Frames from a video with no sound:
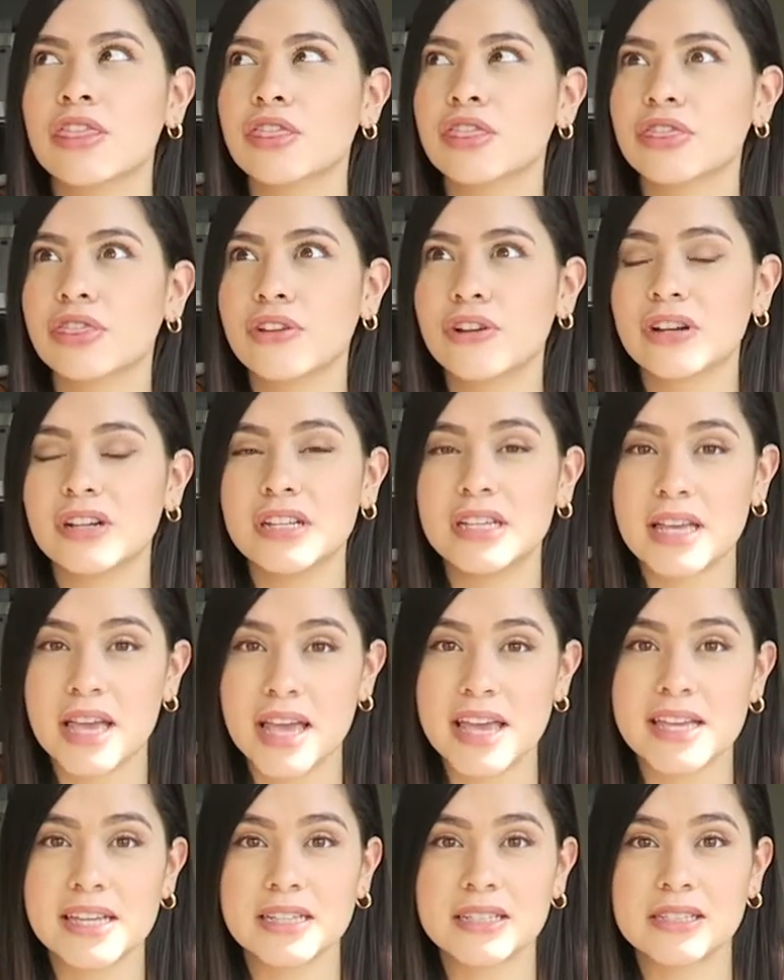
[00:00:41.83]

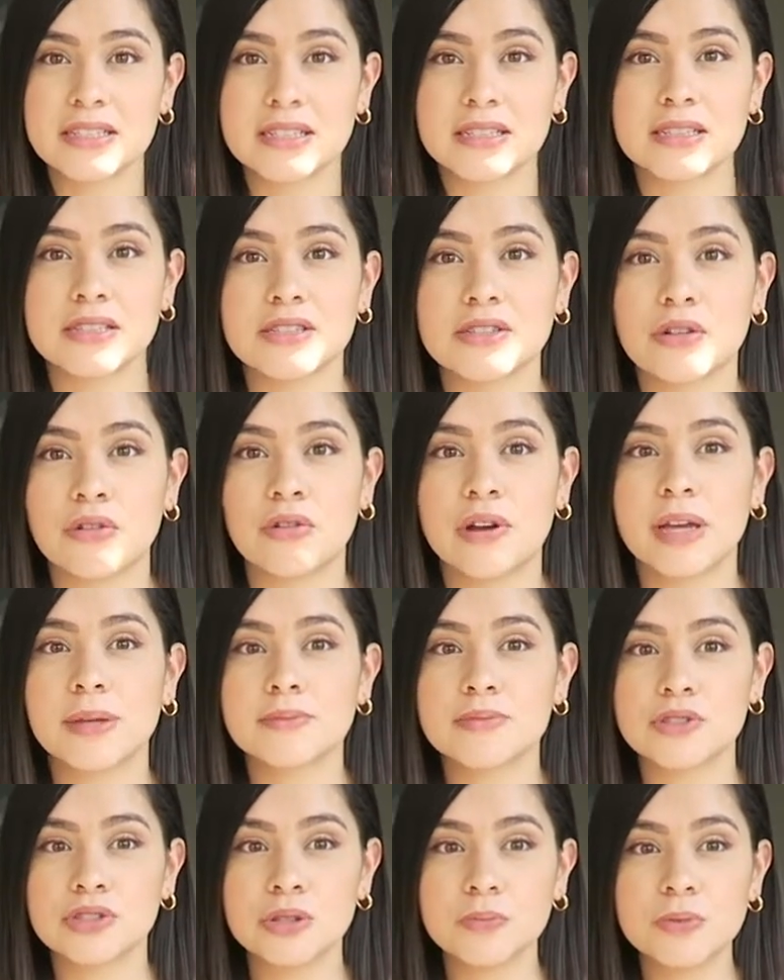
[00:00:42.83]
38. So I'm
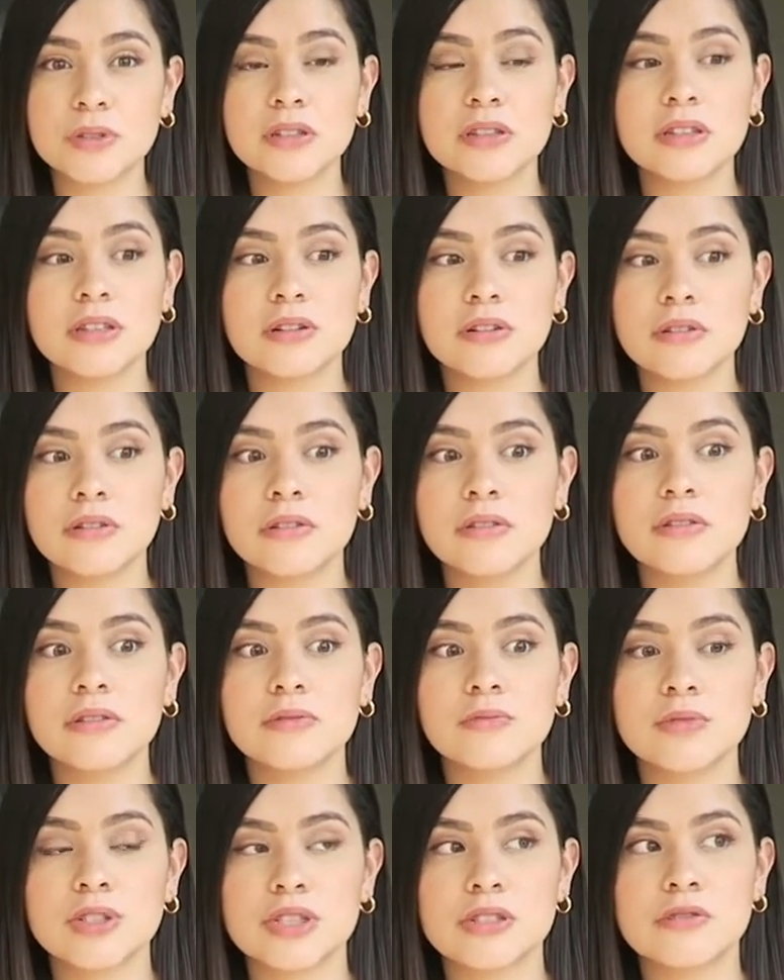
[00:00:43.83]
super little,
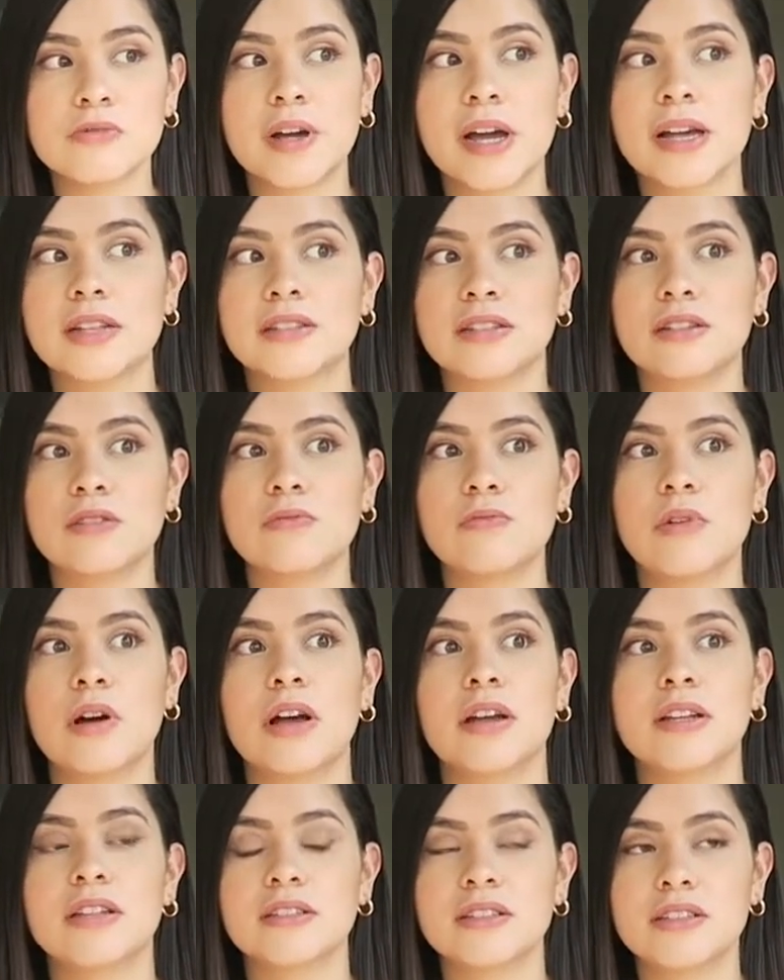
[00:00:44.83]
which is why I didn't
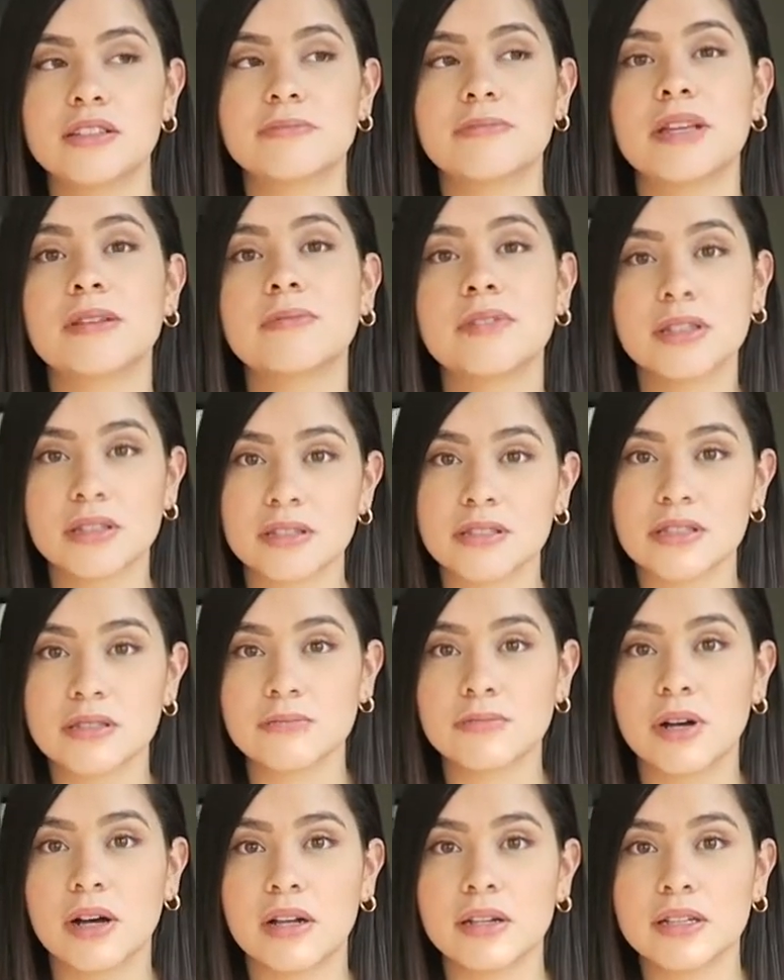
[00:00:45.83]
want anything to make me look
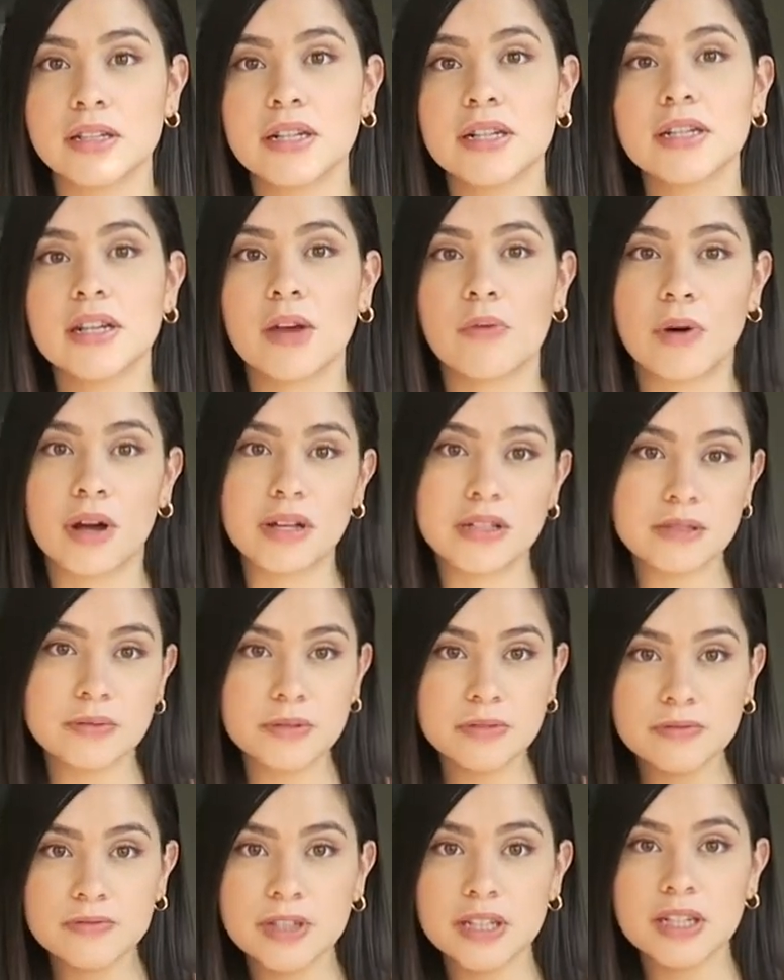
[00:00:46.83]
smaller, and I wanted
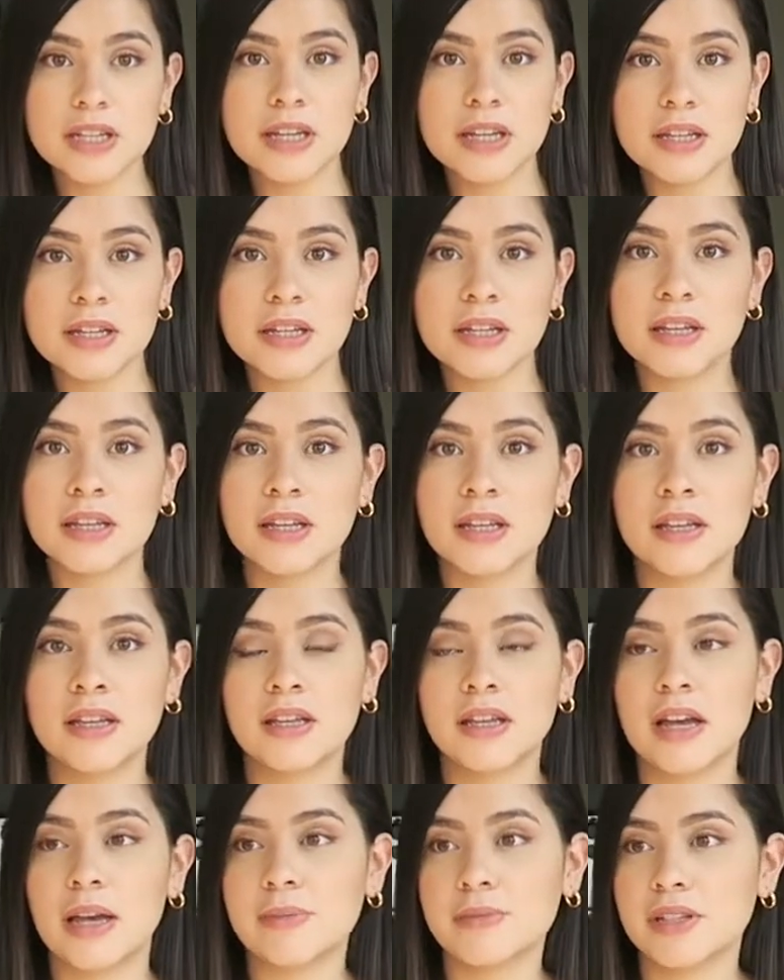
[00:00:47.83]
something fitted.
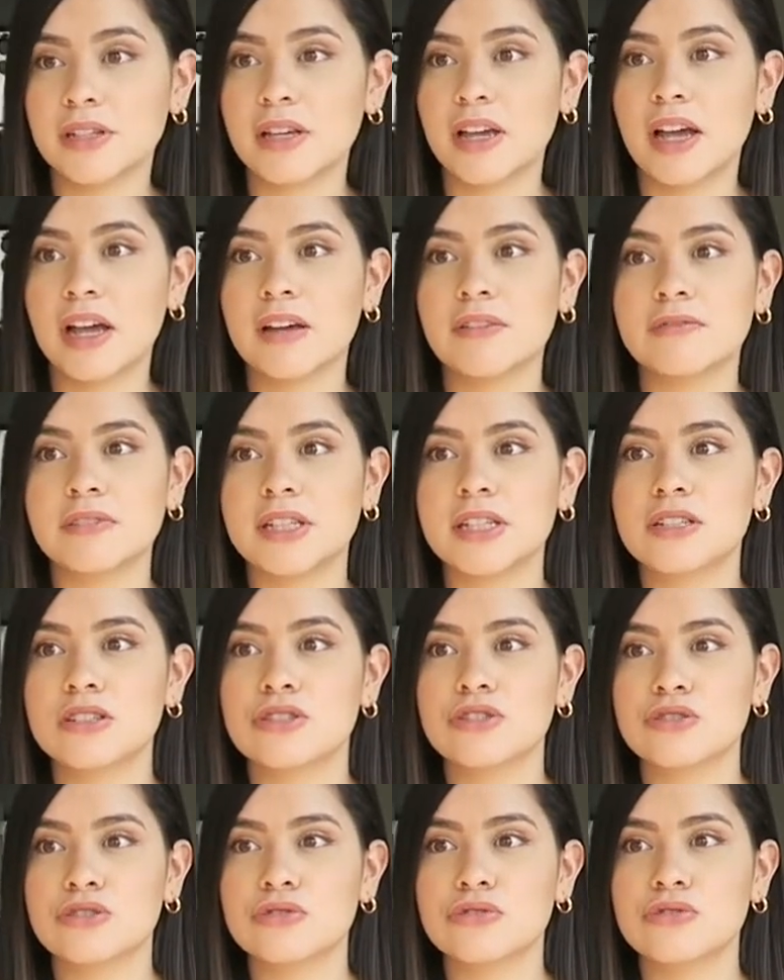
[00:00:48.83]
I'm gonna have like
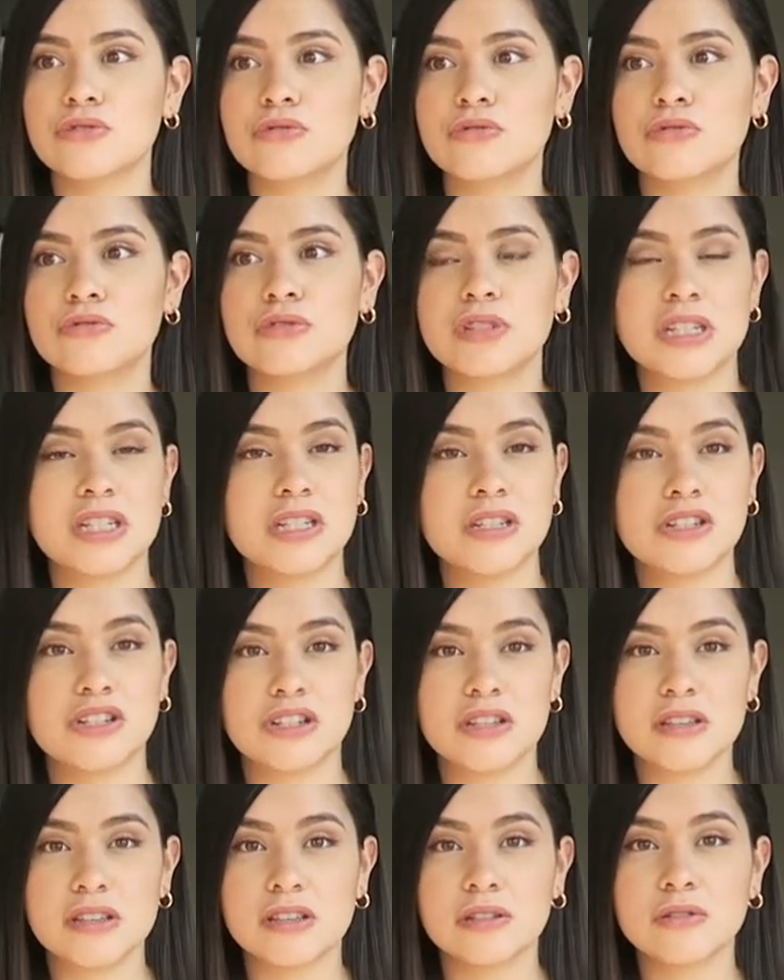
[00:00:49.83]
2-inch
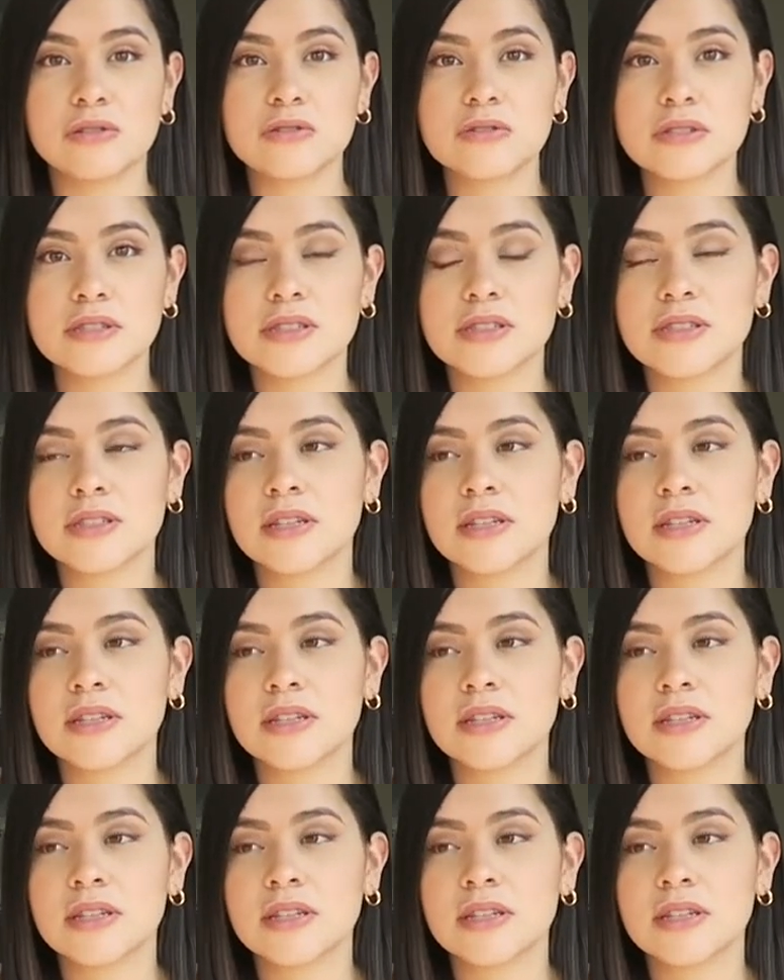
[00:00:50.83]
heels.